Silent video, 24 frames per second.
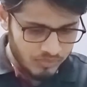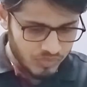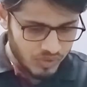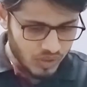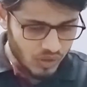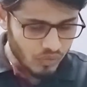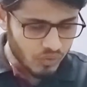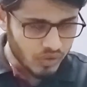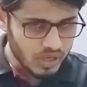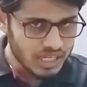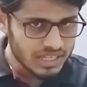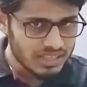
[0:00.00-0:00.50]

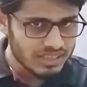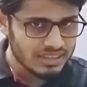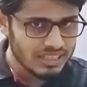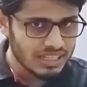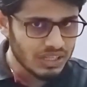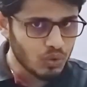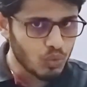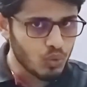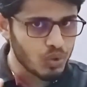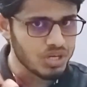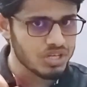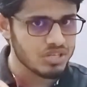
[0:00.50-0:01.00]
read
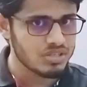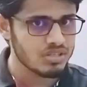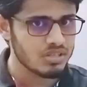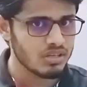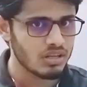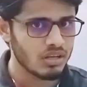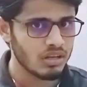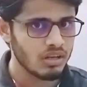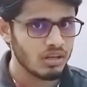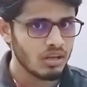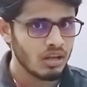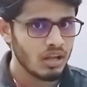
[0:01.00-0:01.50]
the
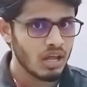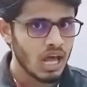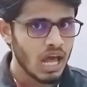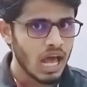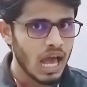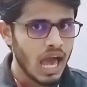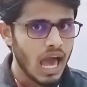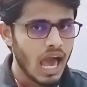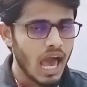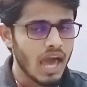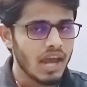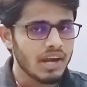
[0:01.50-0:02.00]
question
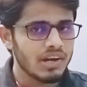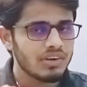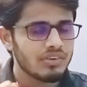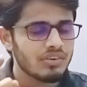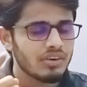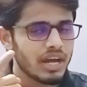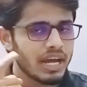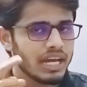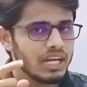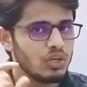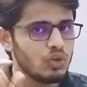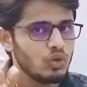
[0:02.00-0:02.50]
and
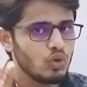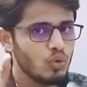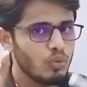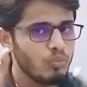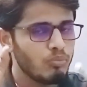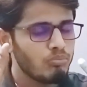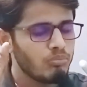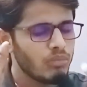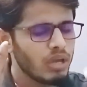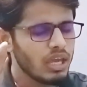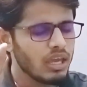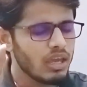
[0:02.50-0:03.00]
try to
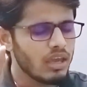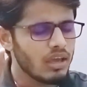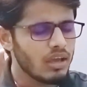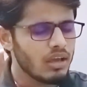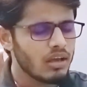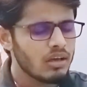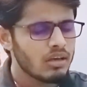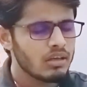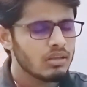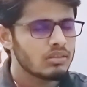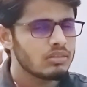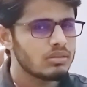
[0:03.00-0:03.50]

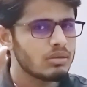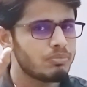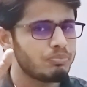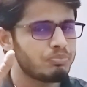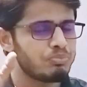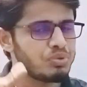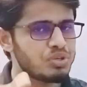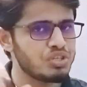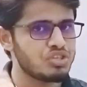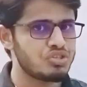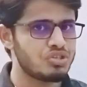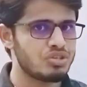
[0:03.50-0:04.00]
make the
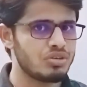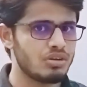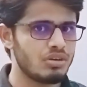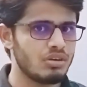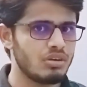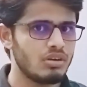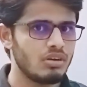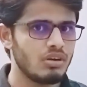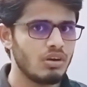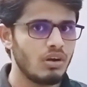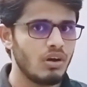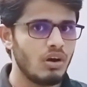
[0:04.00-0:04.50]

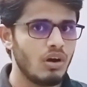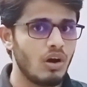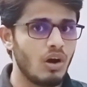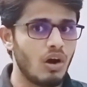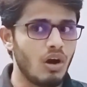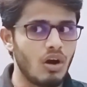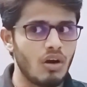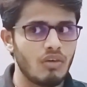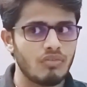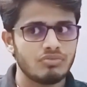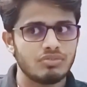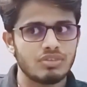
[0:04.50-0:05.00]
picture
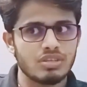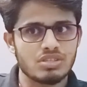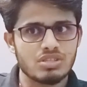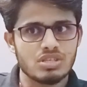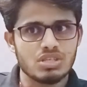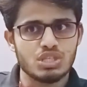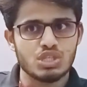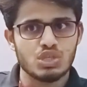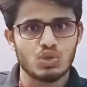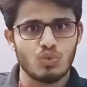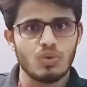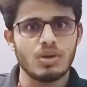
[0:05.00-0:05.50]
of the
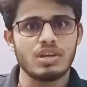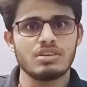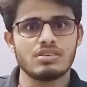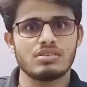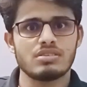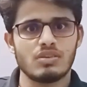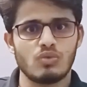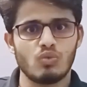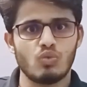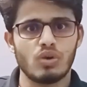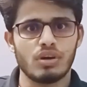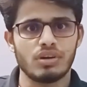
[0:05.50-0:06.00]

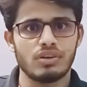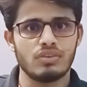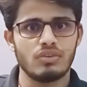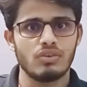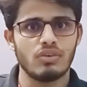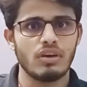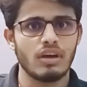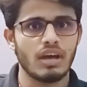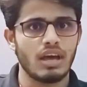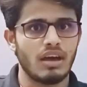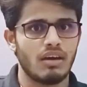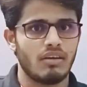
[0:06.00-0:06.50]
situation what
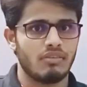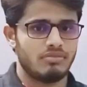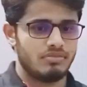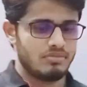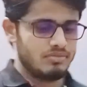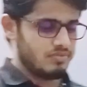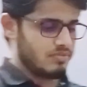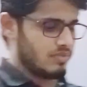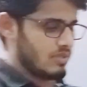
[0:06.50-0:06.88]
you have.